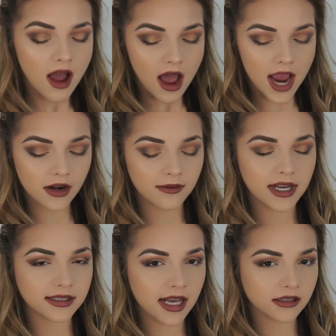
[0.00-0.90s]
I know
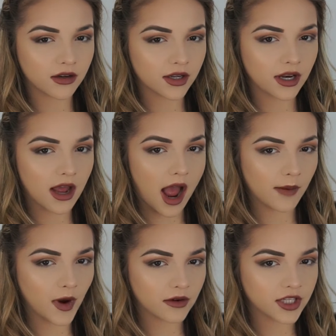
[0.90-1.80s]
NYX has a good
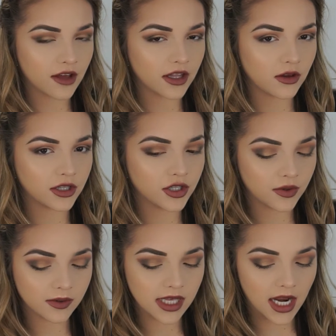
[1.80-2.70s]
eyebrow gel that you could
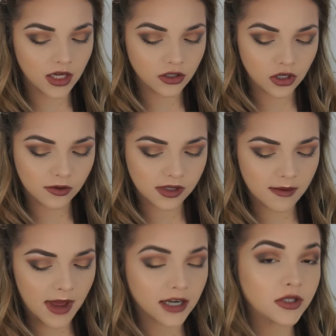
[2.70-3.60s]
use, and I usually use
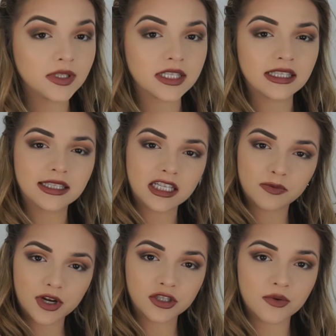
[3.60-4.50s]
the MAC 266
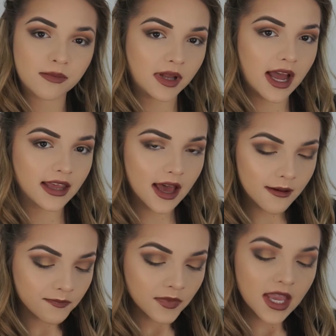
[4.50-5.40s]
brush to apply
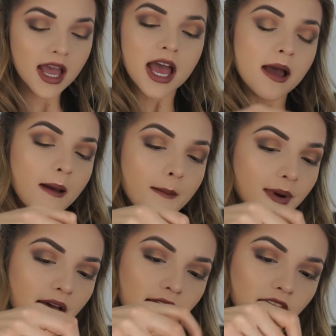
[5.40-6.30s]
that.
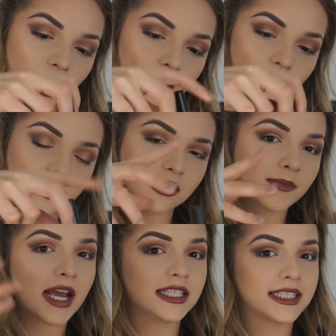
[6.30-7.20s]
But, you know, this is
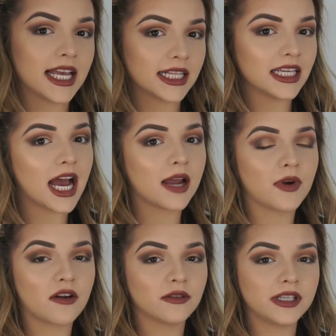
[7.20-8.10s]
my daily
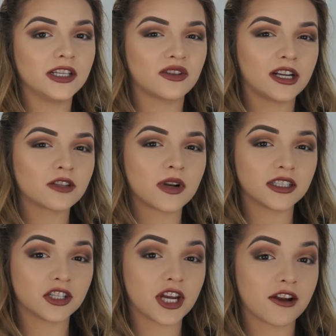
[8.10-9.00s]
eyebrow routine, so I just
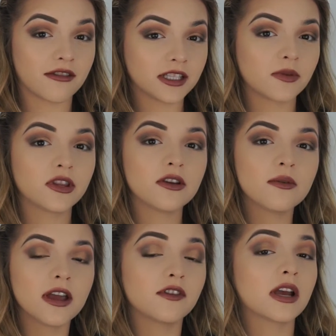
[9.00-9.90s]
wanted to share this with
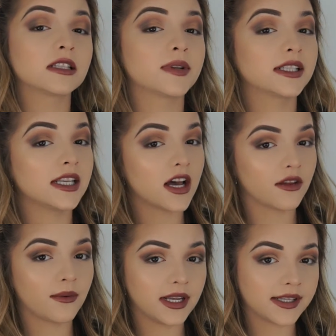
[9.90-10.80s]
you. If you guys want to see
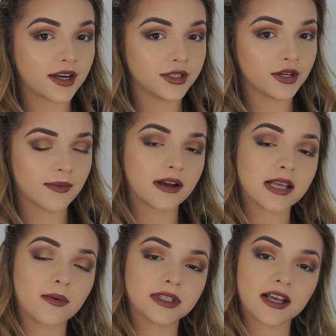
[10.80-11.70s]
other ways how to do your brows,
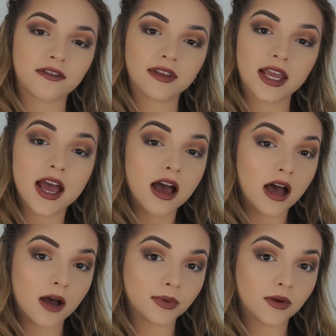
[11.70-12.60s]
I will definitely
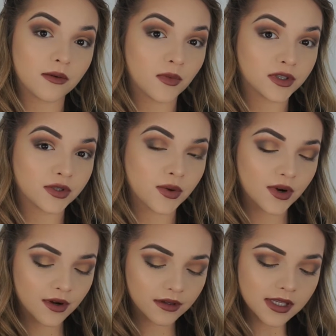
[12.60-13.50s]
upload more
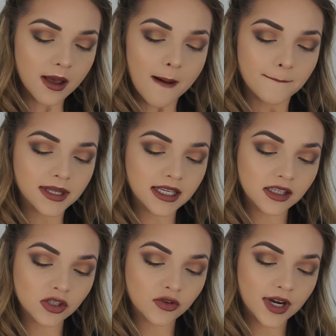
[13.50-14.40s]
tutorials. But this
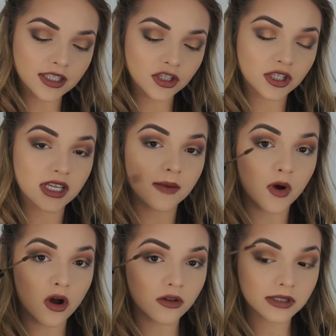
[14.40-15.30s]
is great to just
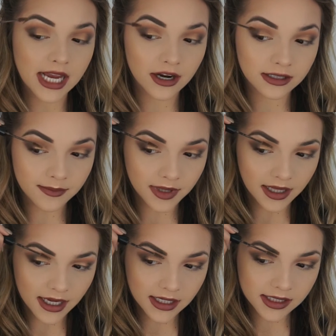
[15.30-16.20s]
keep all those hairs in
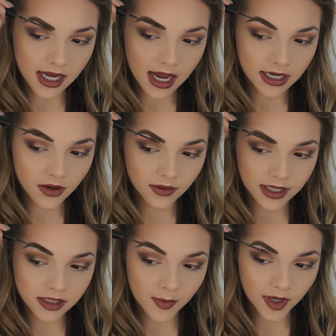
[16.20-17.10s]
place. I don't
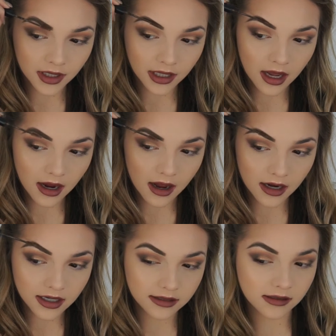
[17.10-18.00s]
like to put a lot
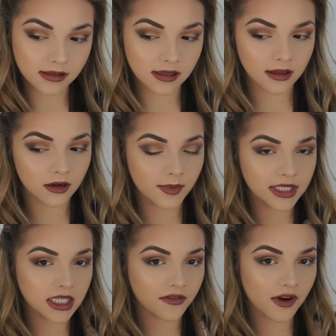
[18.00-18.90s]
on because this is a little
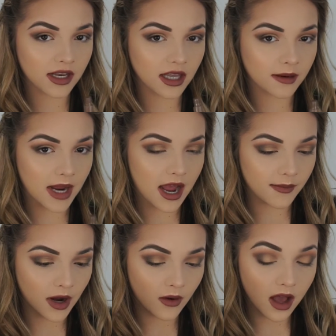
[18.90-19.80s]
bit different than my
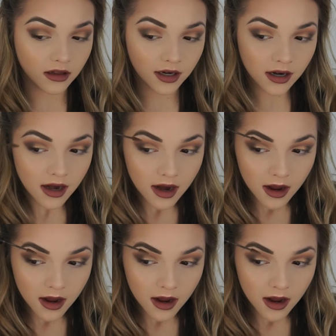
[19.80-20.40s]
eyebrow color.